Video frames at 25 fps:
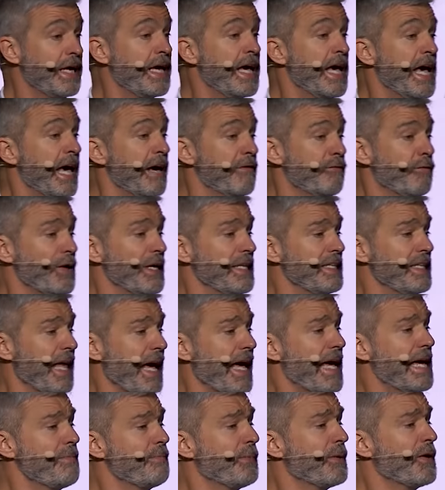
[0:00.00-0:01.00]
if we
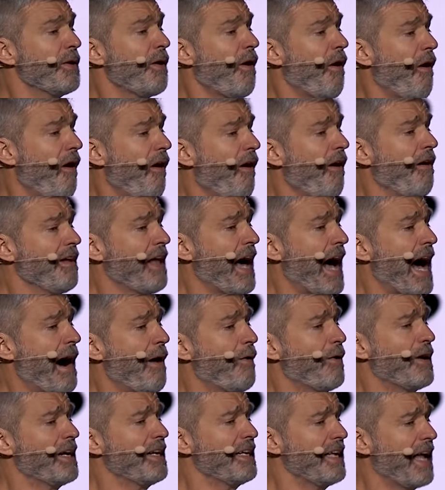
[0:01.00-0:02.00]
labor all
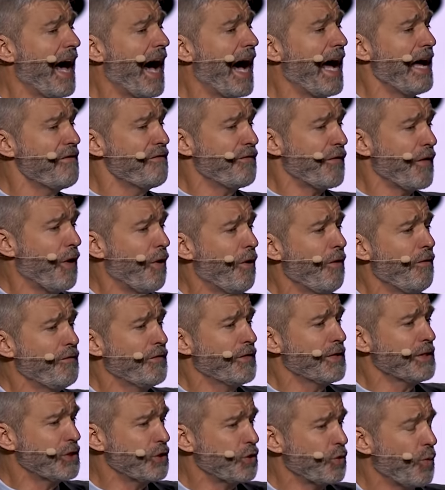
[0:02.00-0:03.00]
our life
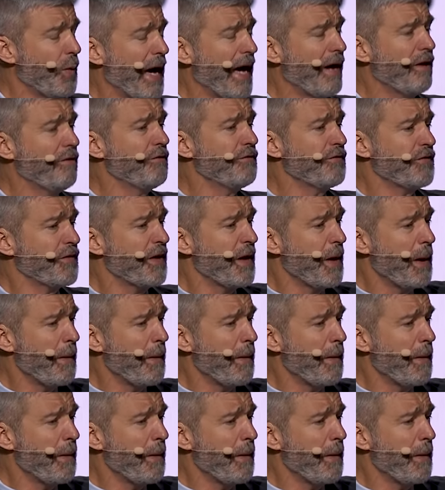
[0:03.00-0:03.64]
over 12